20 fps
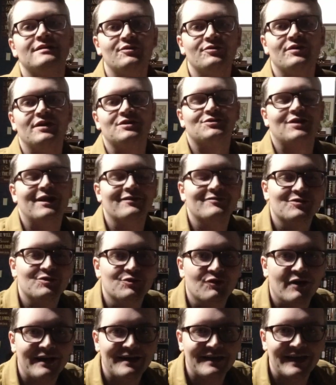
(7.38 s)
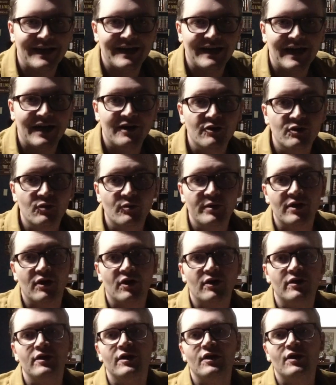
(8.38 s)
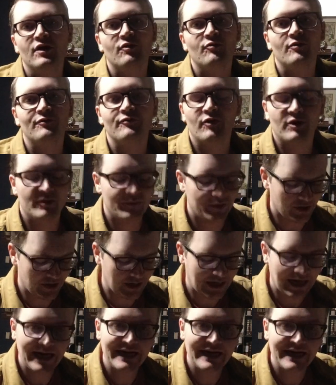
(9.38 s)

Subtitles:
you guys are having a great day. I know that we are. We've already been on a